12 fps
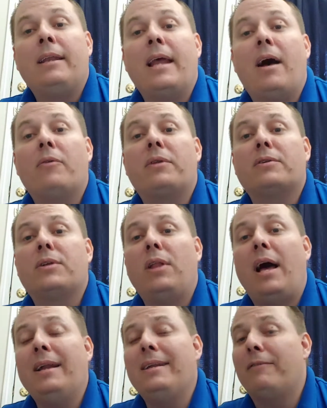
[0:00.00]
Now, there's a
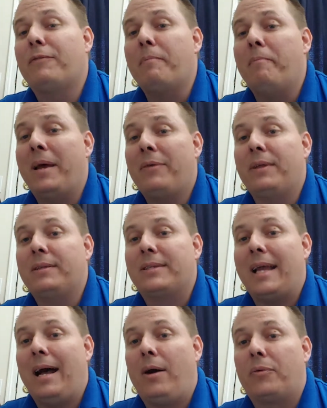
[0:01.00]
lot of different
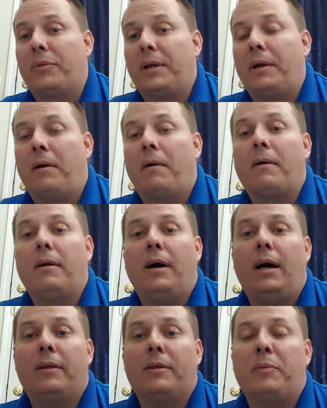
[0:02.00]
methods out there
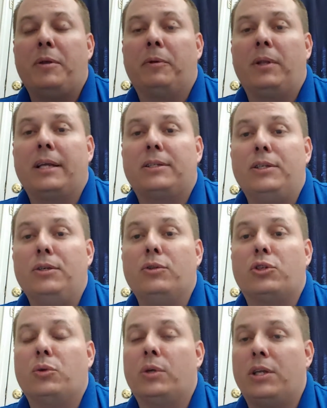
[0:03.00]
that people like to
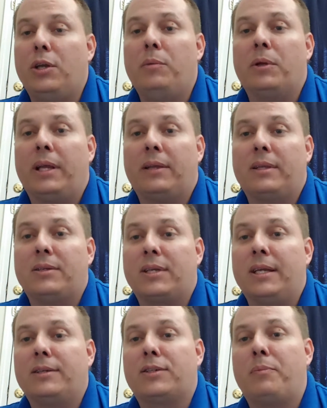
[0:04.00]
use to accumulate these
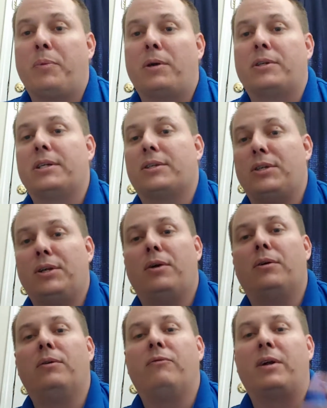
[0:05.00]
things to purchase,
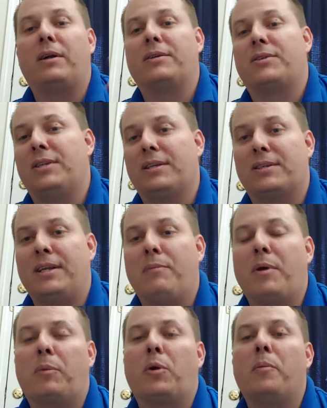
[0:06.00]
various Disney
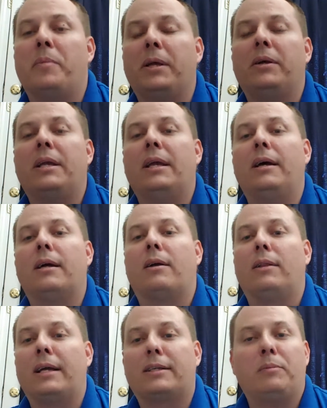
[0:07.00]
memorabilia,
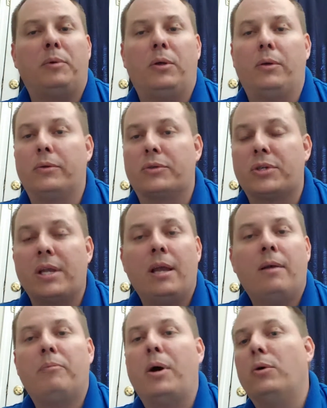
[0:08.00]
collectibles,
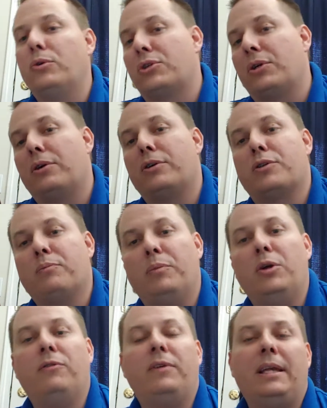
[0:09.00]
posters,
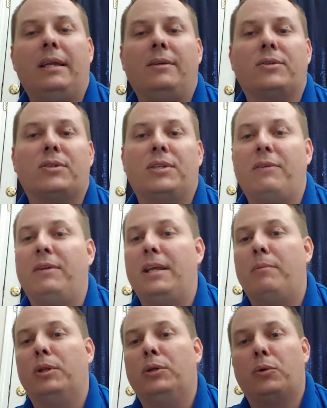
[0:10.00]
movies,
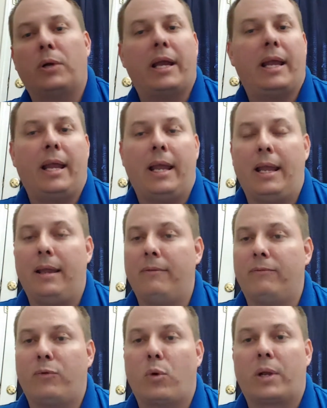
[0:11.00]
DVD, Blu-ray,
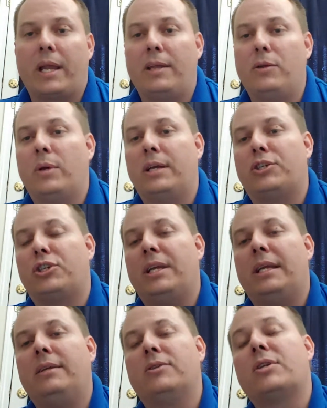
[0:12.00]
4K
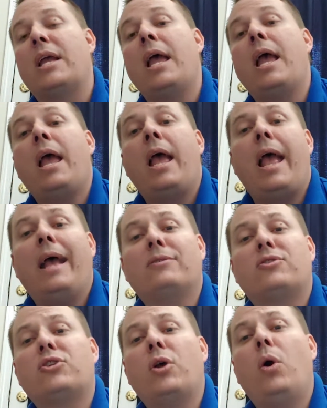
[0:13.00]
UHDs.
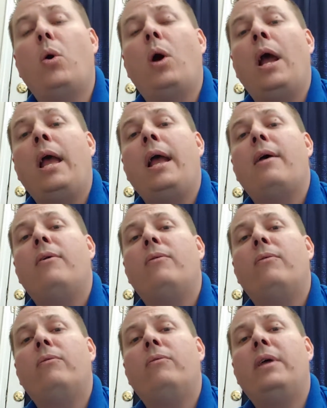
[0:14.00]
And so
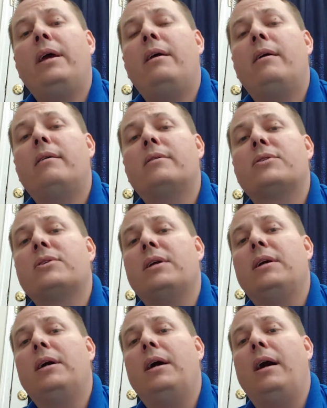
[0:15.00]
there's
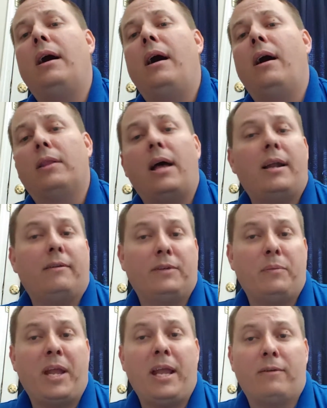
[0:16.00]
a lot of
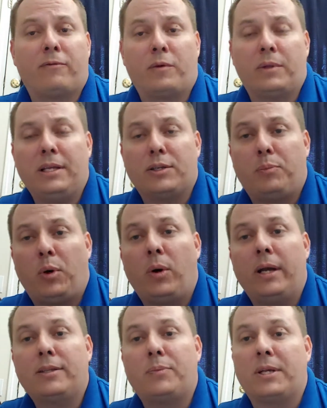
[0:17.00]
demand for these
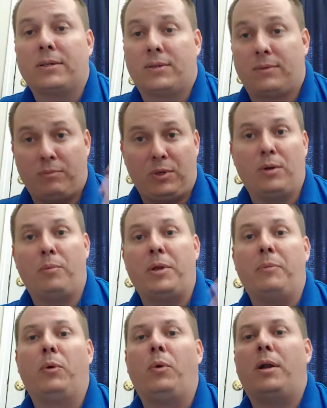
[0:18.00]
points because,
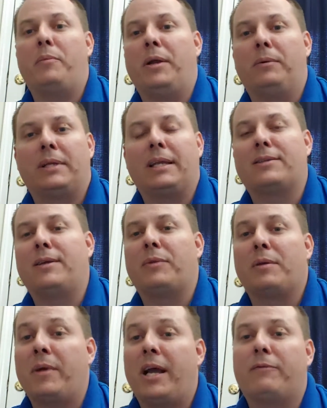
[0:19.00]
people want to be able to get
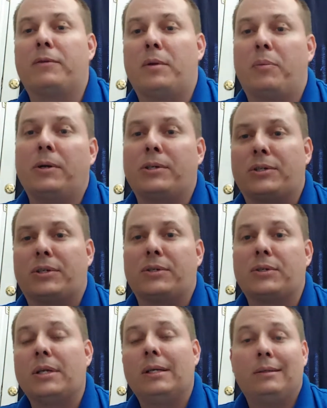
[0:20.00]
something back for their
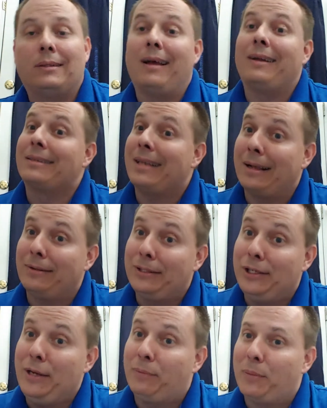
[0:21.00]
purchases. Not exactly
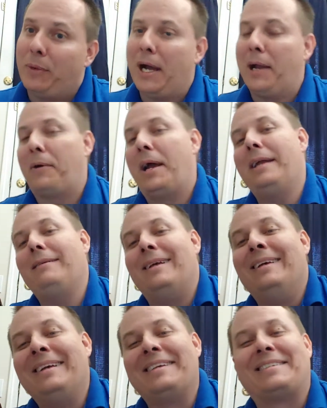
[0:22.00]
cheap to buy, right?
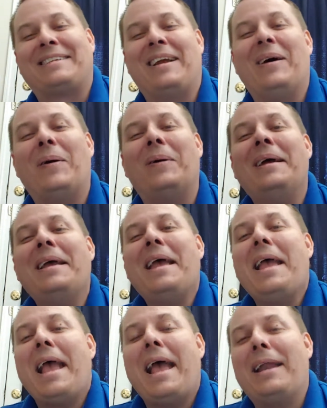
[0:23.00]
So
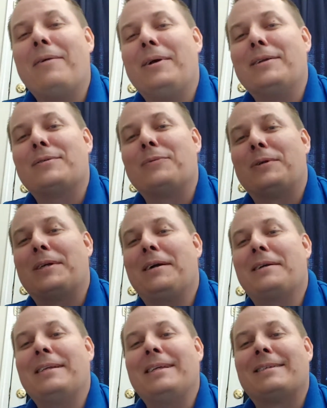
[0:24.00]
anyways, we're
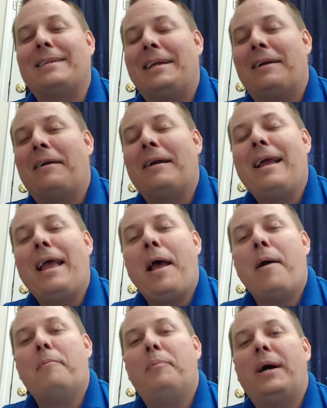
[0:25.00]
talking Disney here.
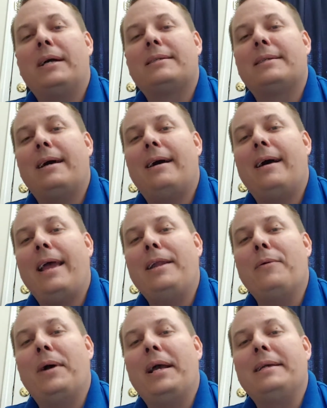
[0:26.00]
But
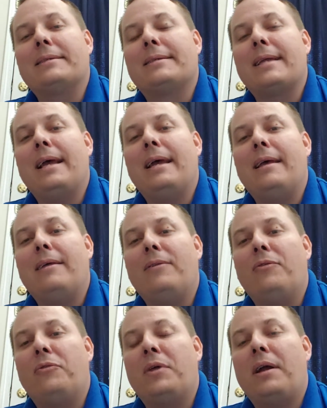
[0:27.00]
anyways,
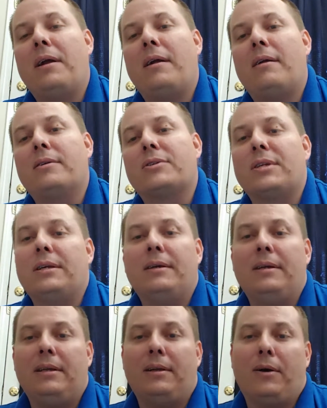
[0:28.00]
there's,
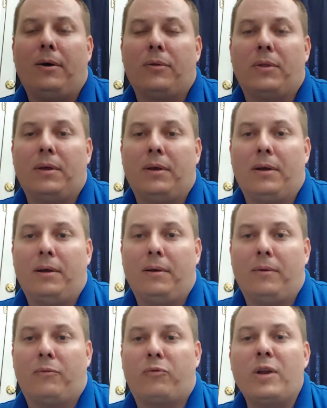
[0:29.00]

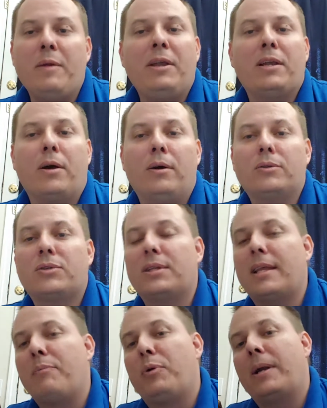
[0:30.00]
the freebie codes
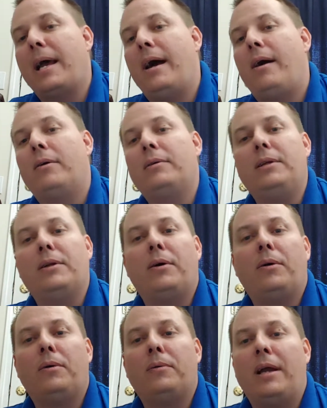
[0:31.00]
that they put out,
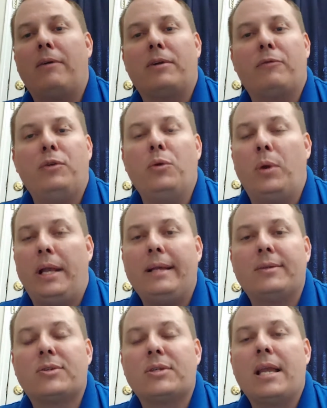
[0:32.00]
every few
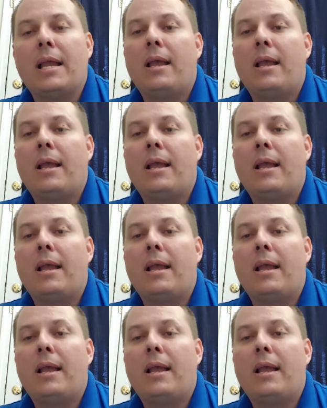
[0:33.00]
weeks.